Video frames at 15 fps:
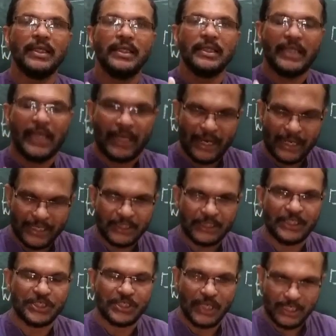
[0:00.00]
the correct
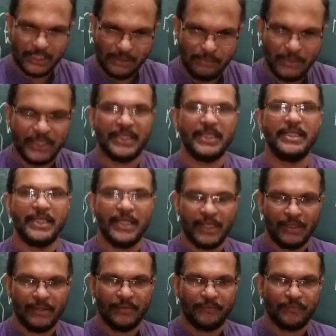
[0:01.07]
starting
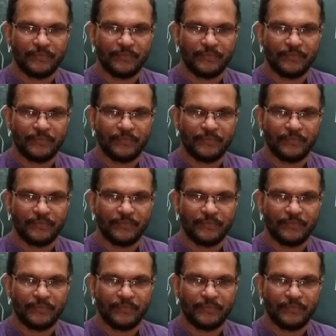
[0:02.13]
material